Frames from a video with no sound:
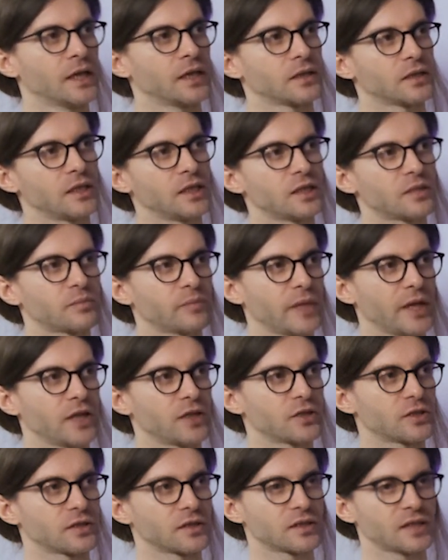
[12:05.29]
These
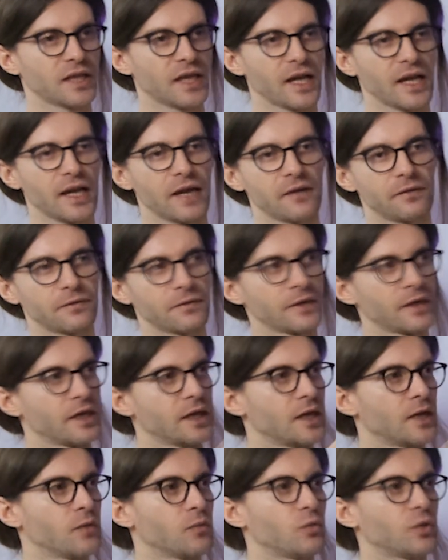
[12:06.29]
patients have
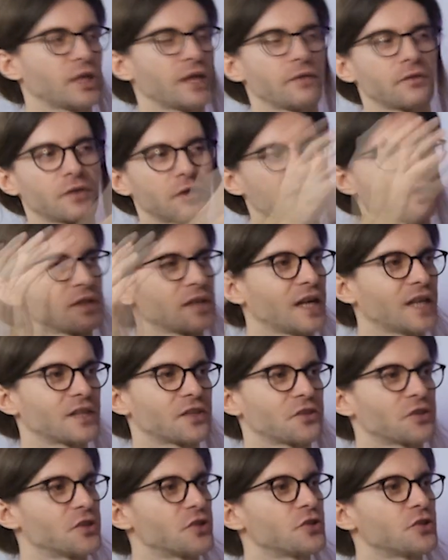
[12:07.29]
whatever,
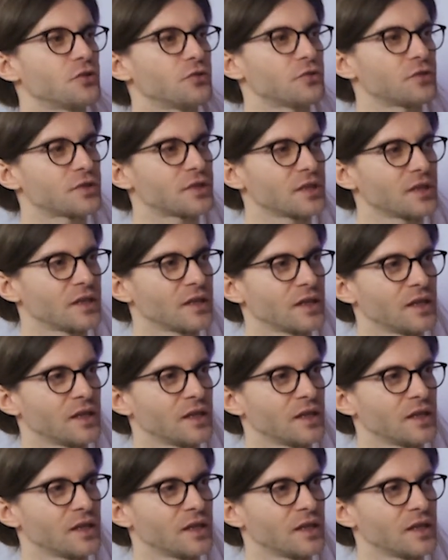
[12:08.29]
other issues.